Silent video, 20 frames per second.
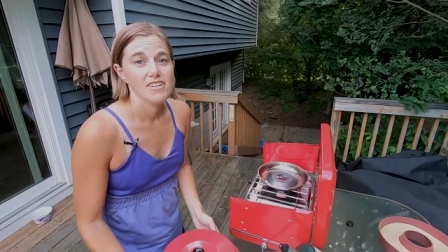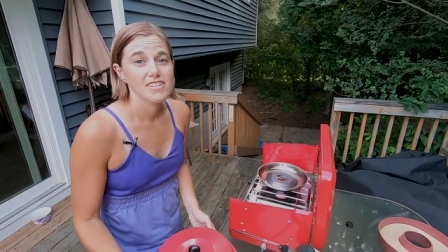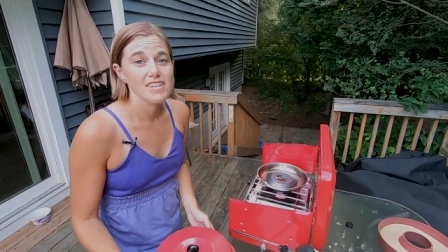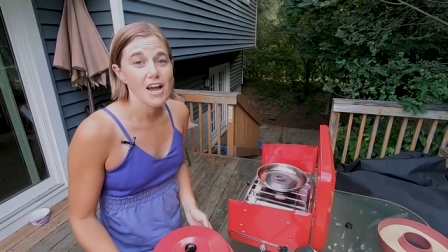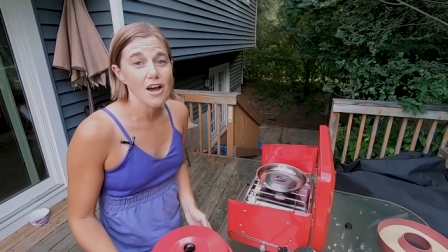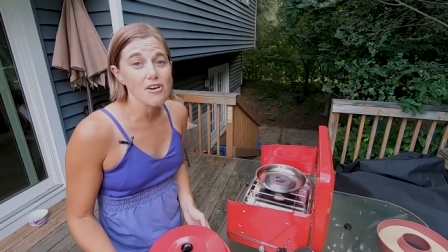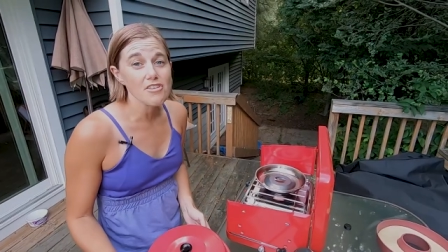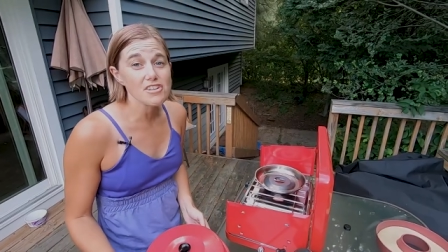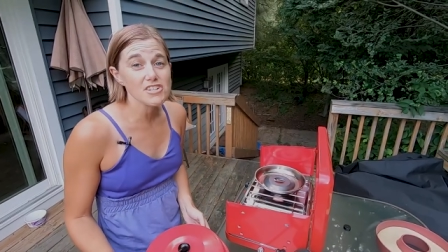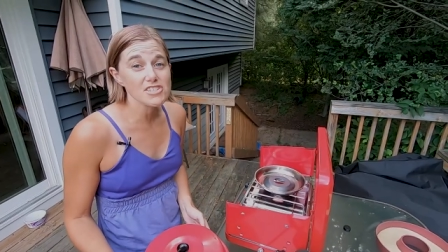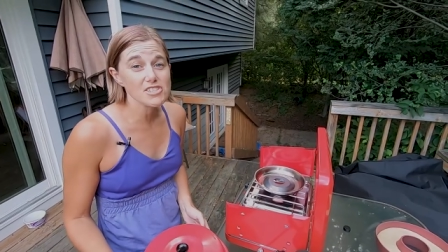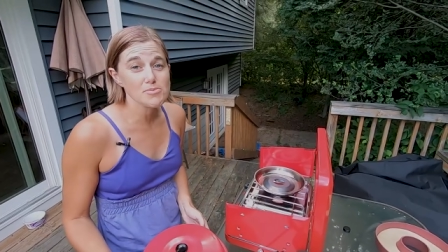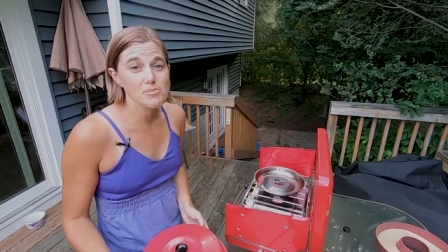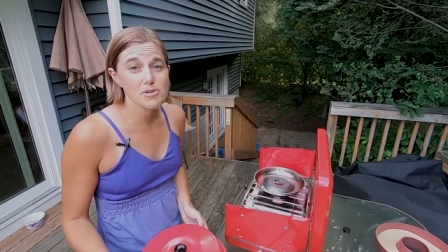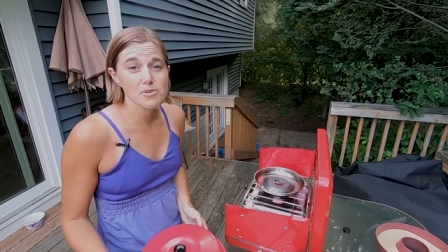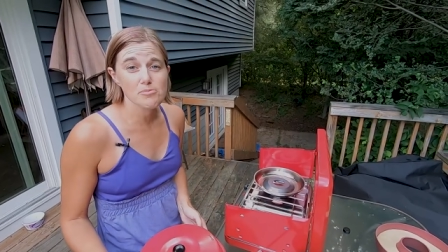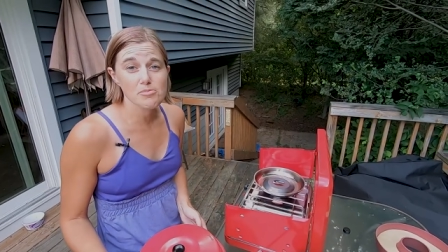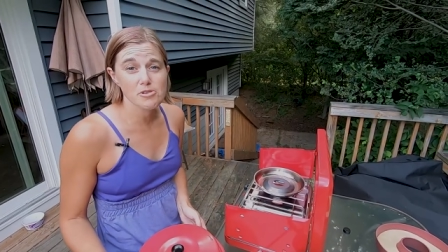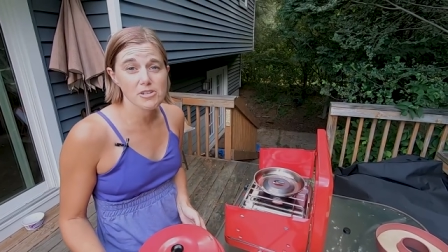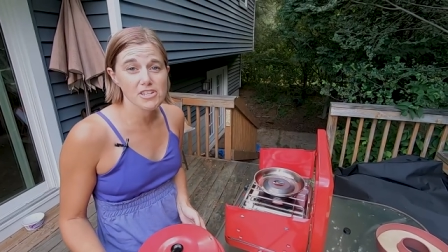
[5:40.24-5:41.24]
Now that it's
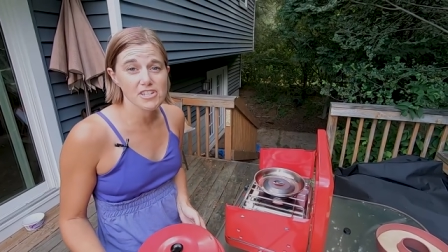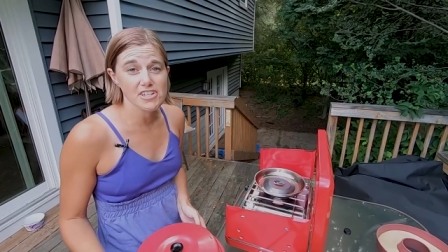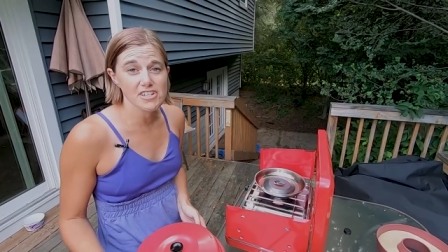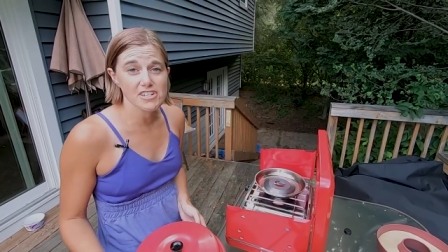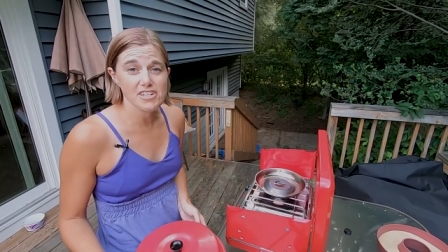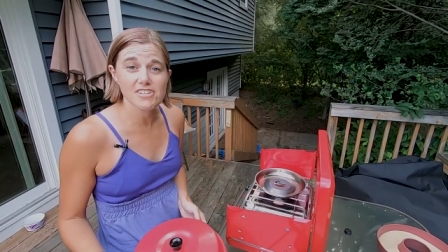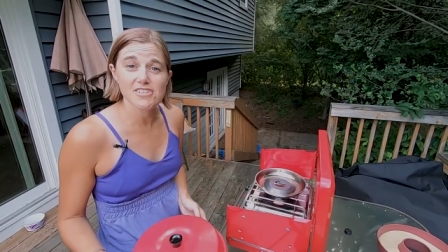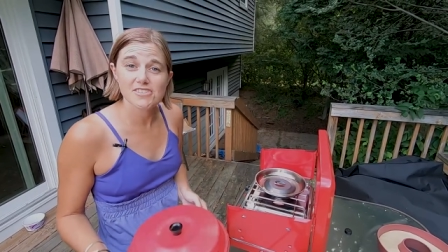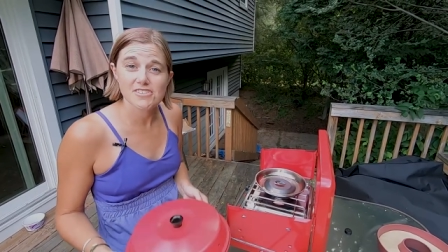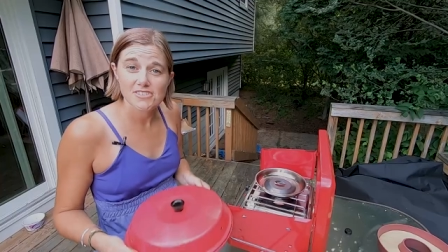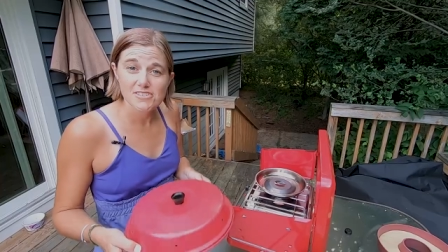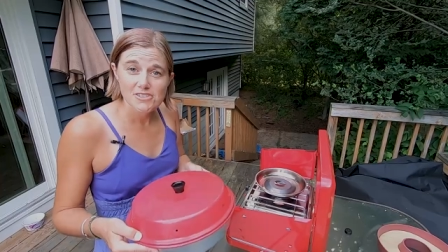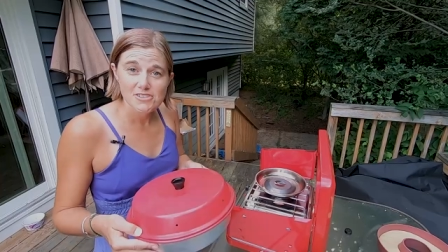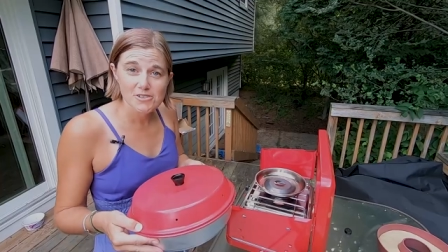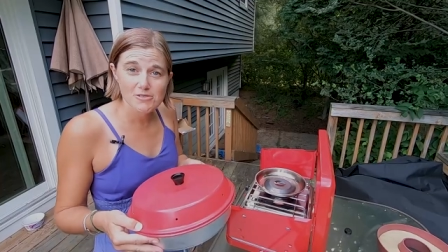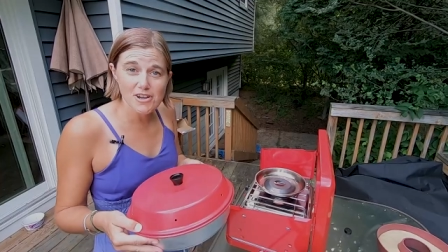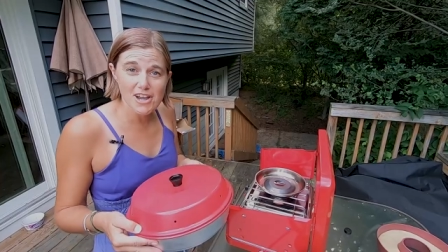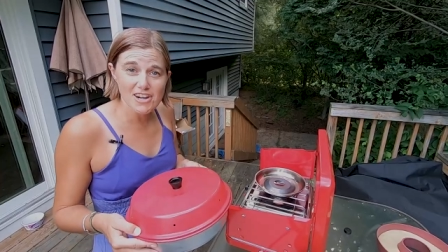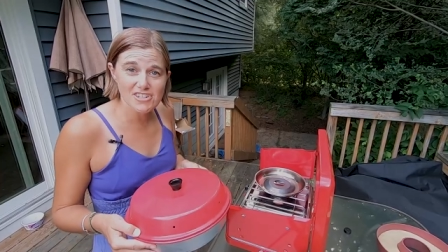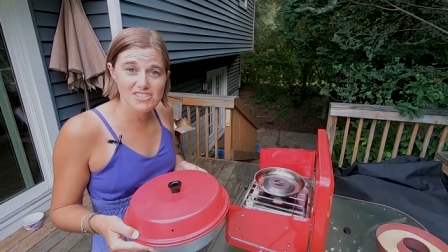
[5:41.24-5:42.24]
been preheated,
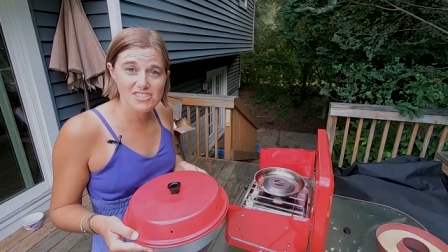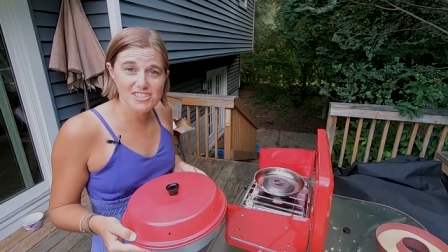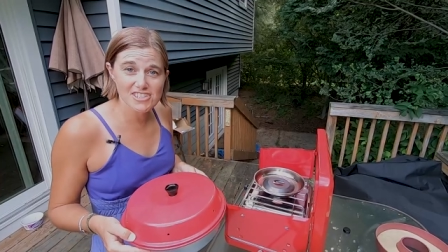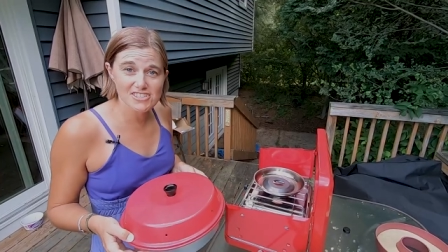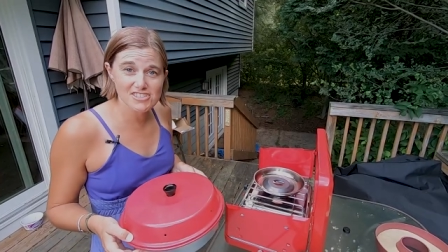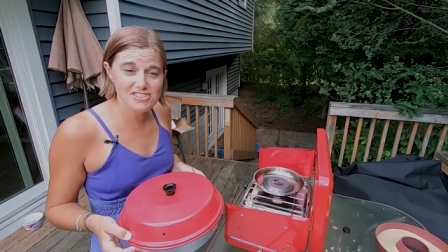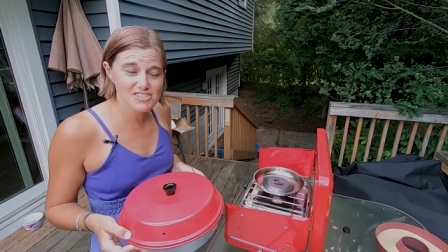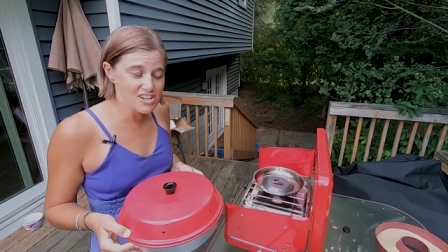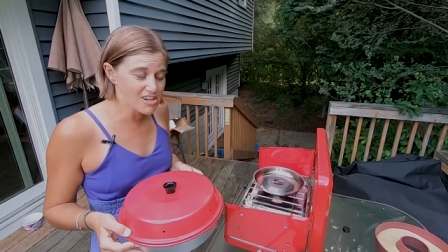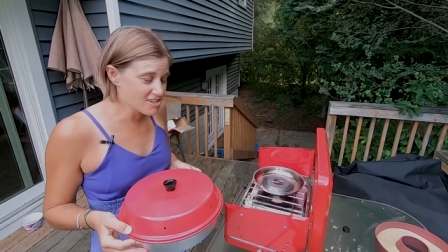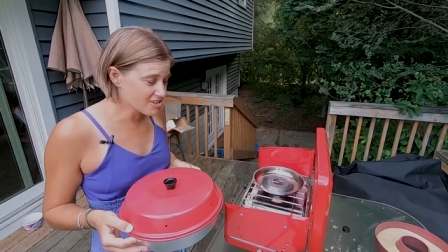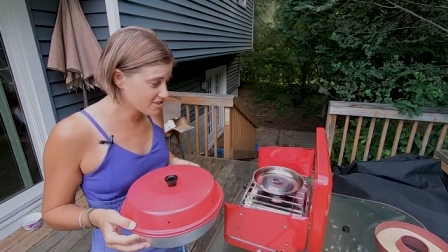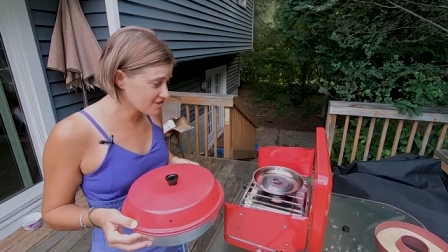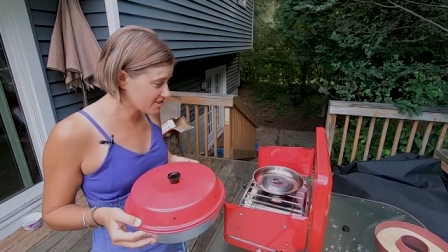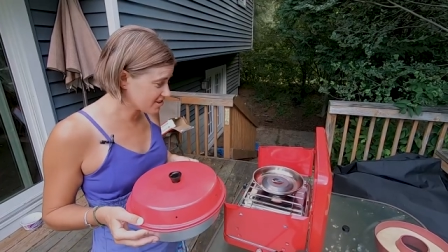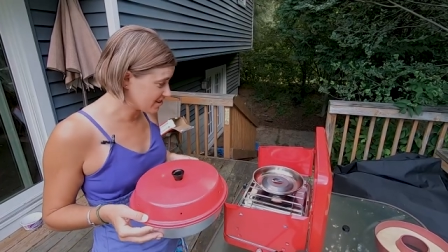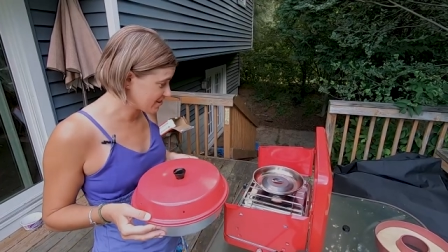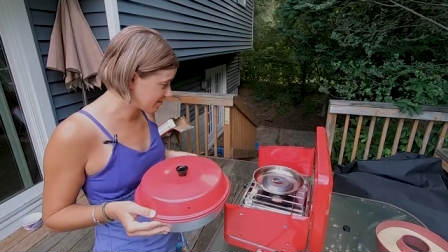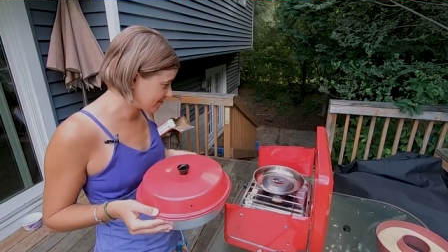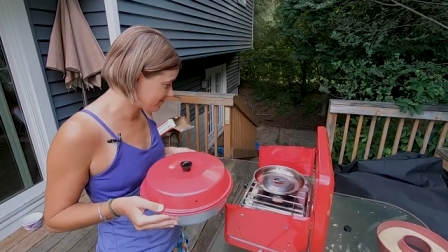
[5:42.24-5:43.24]
you actually get to start
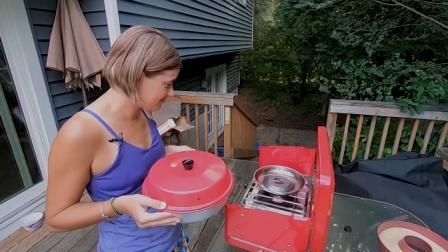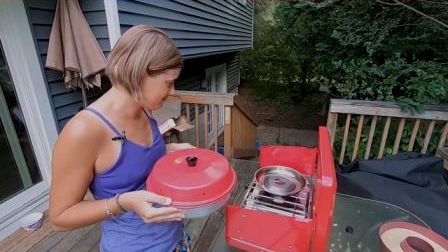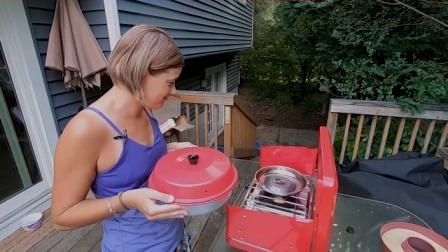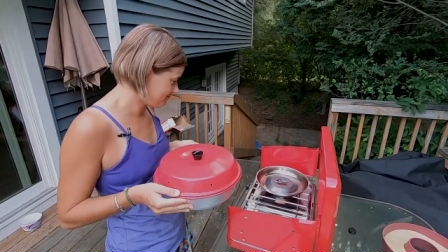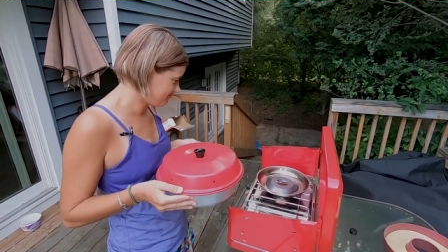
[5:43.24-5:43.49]
cooking.